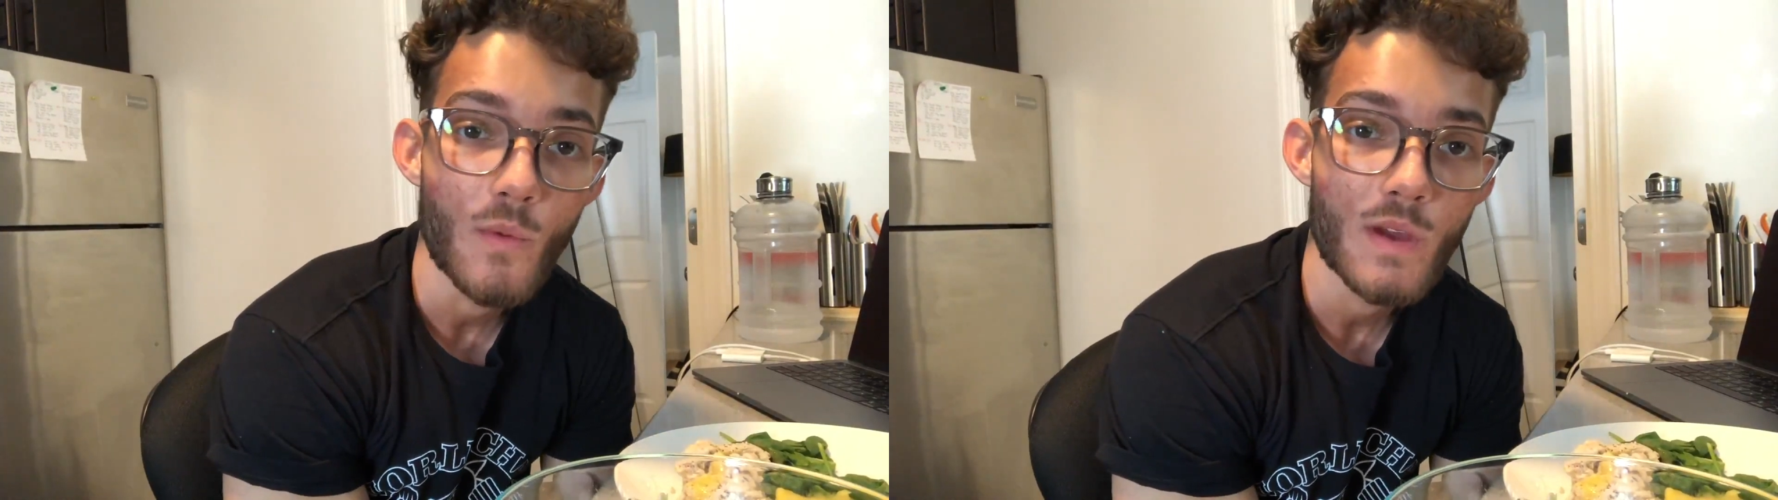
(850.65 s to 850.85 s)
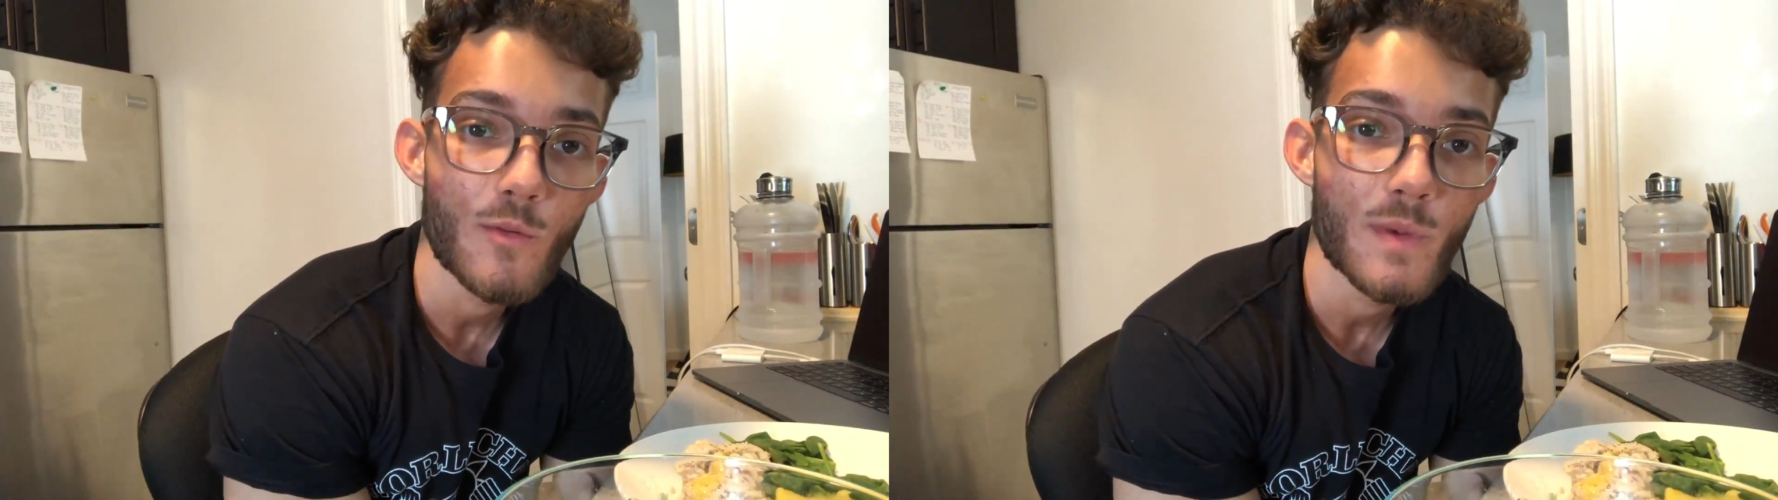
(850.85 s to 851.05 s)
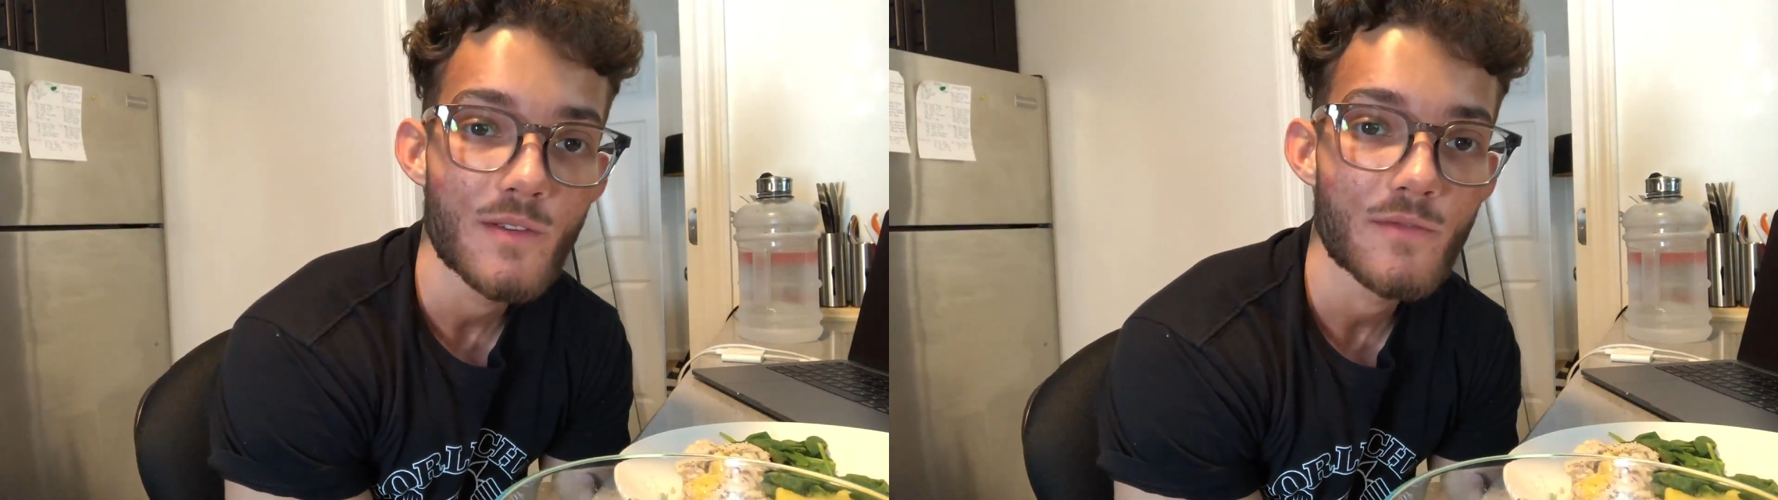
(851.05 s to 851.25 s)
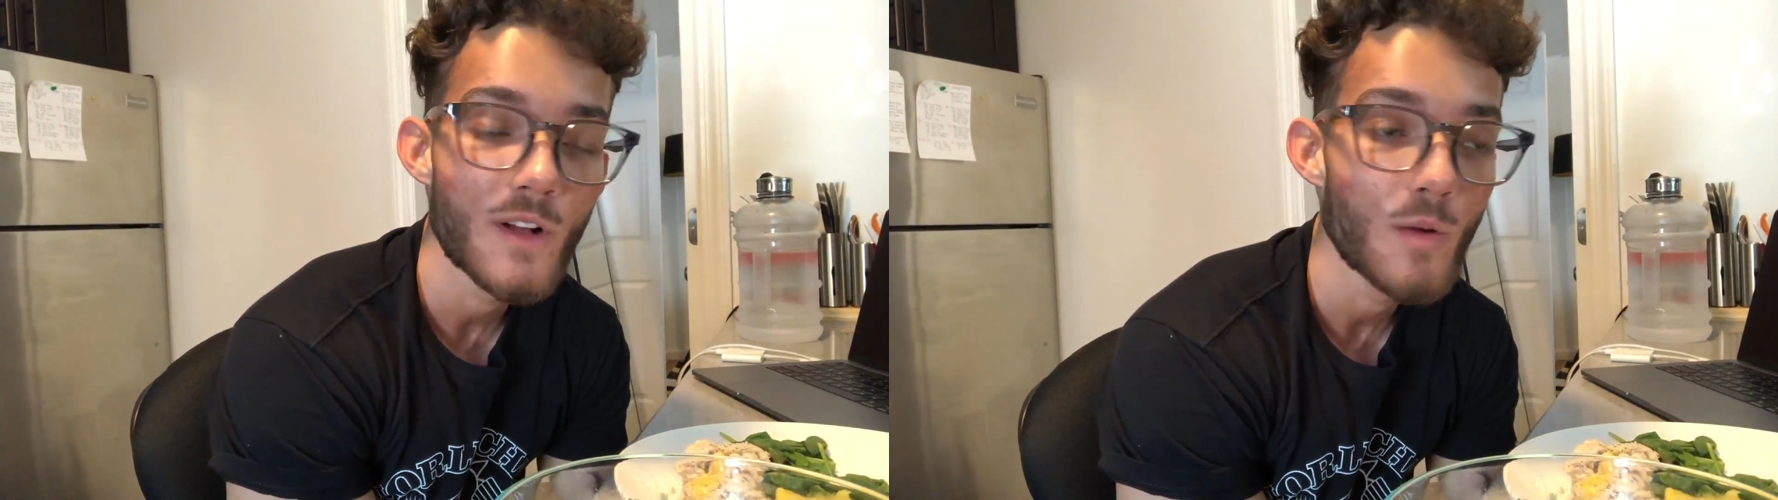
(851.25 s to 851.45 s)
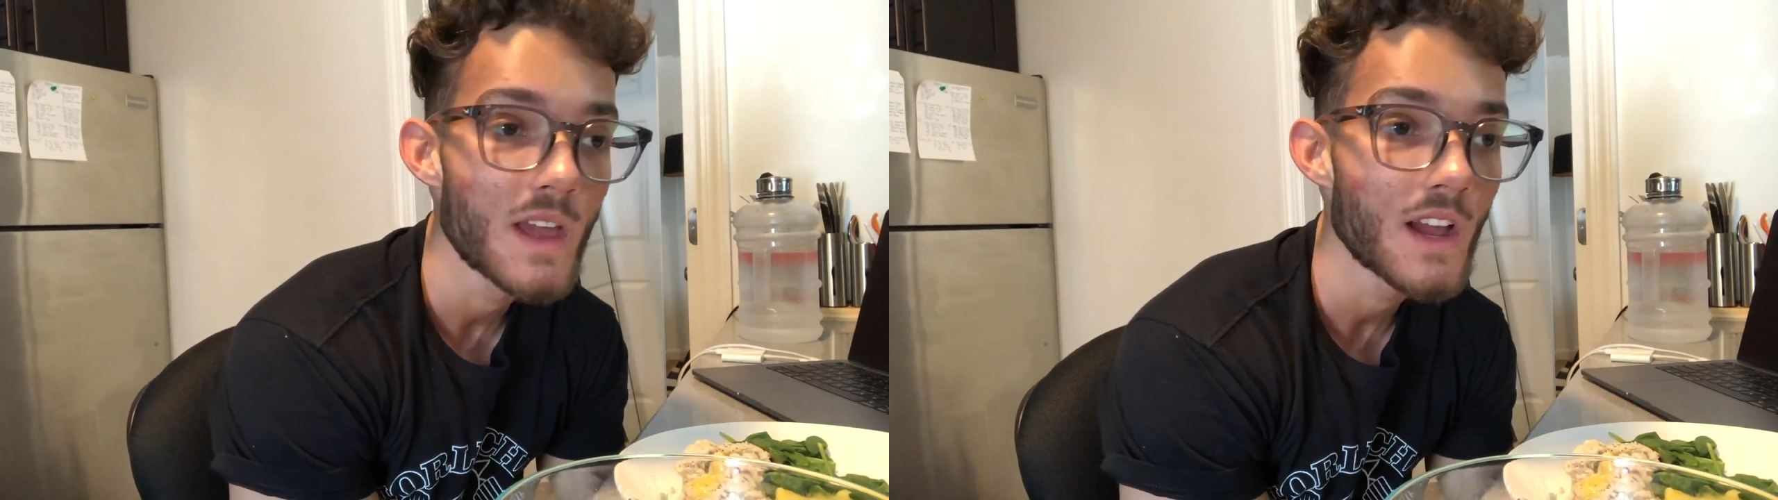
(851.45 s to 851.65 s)
We will be
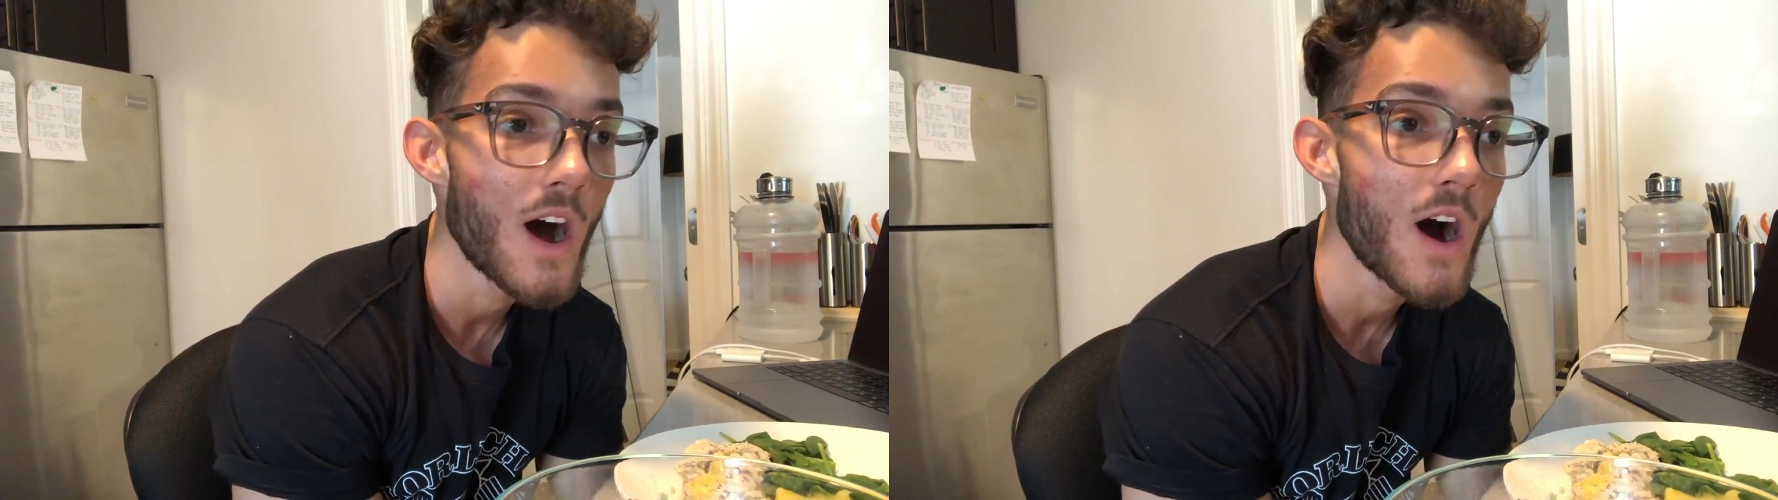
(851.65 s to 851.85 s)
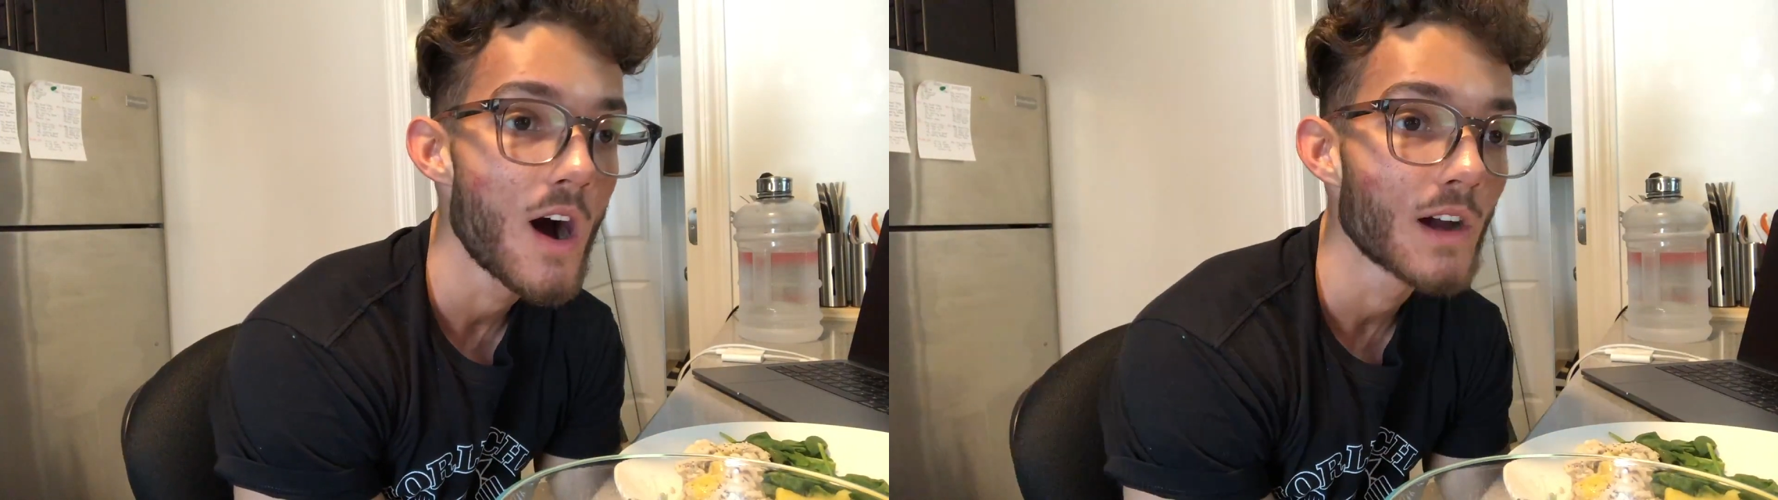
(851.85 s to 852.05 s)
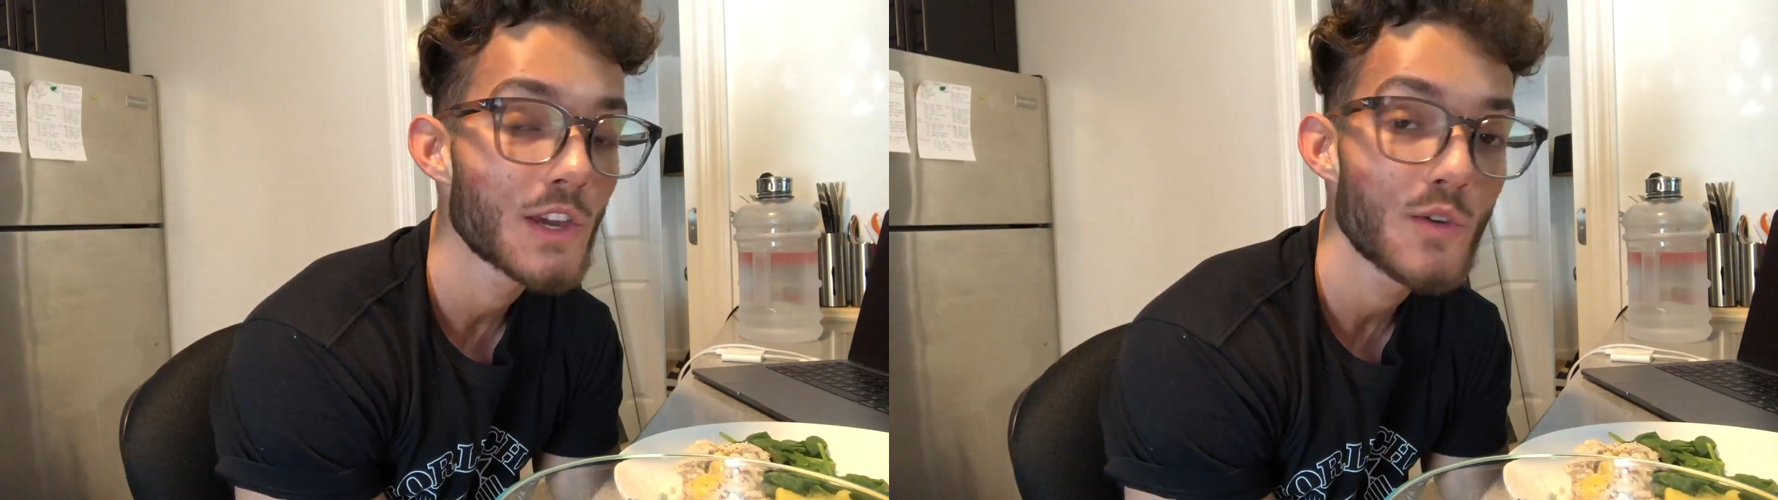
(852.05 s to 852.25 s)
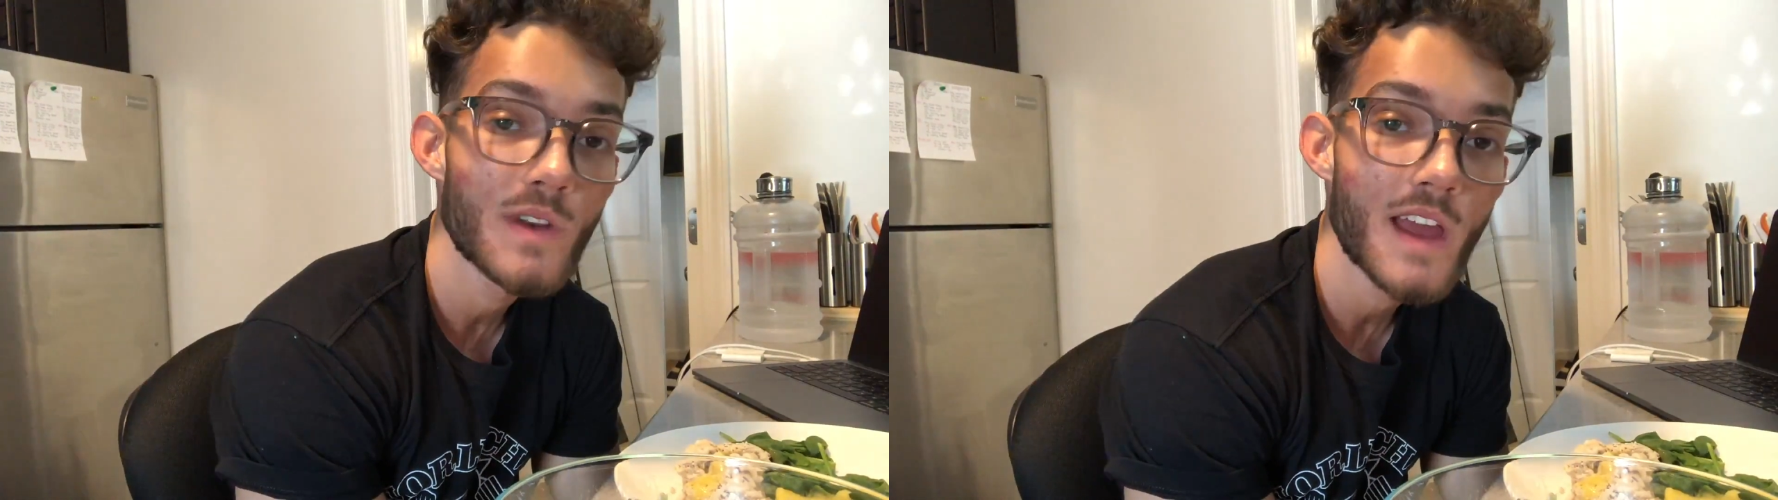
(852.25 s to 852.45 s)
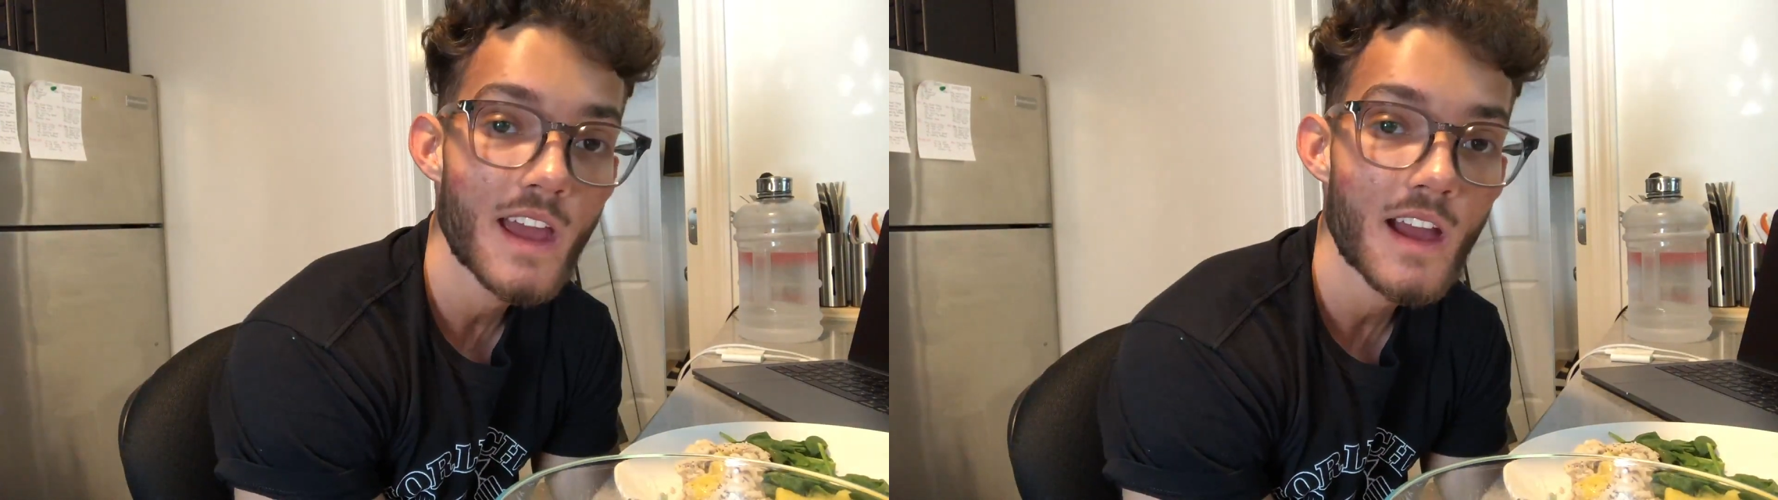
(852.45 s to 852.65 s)
filming
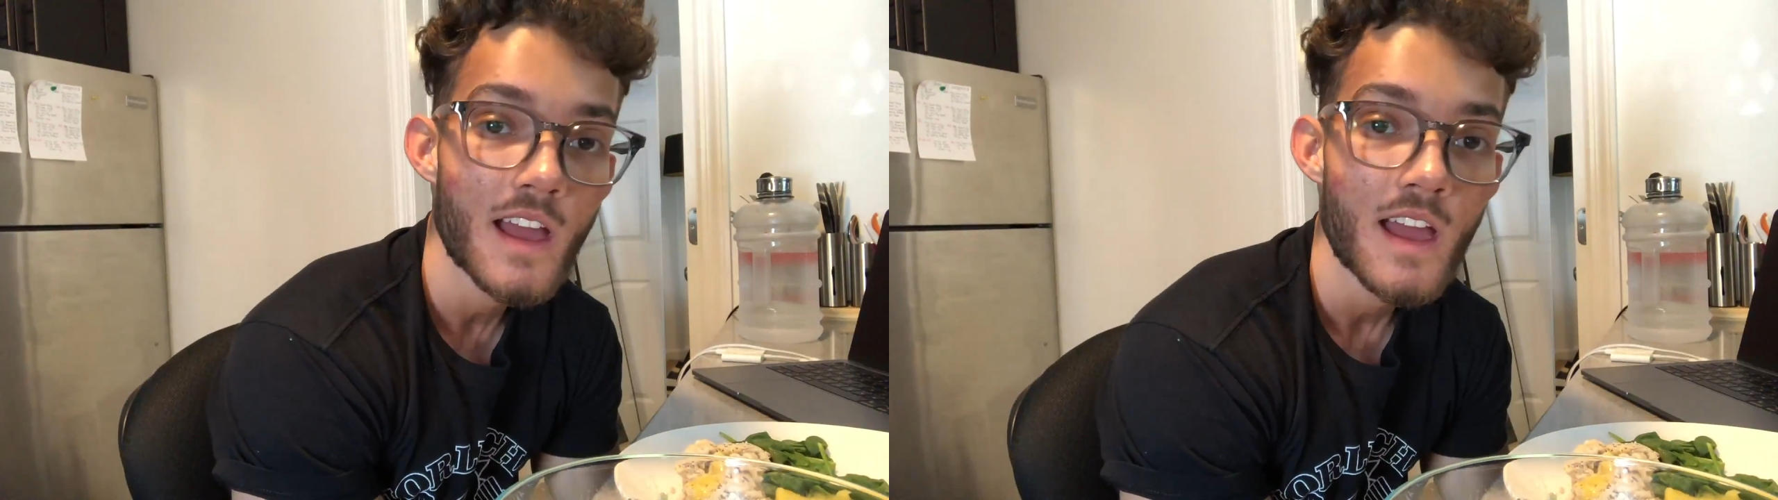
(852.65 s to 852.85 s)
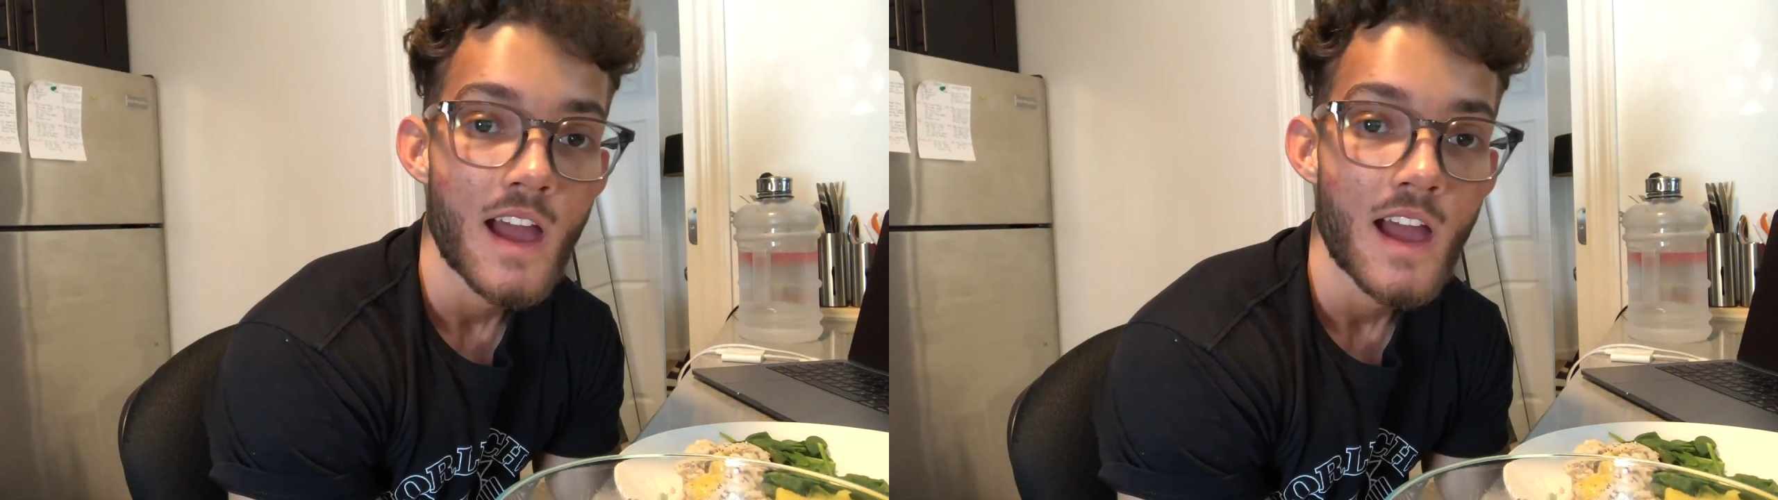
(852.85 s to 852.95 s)
Q&A,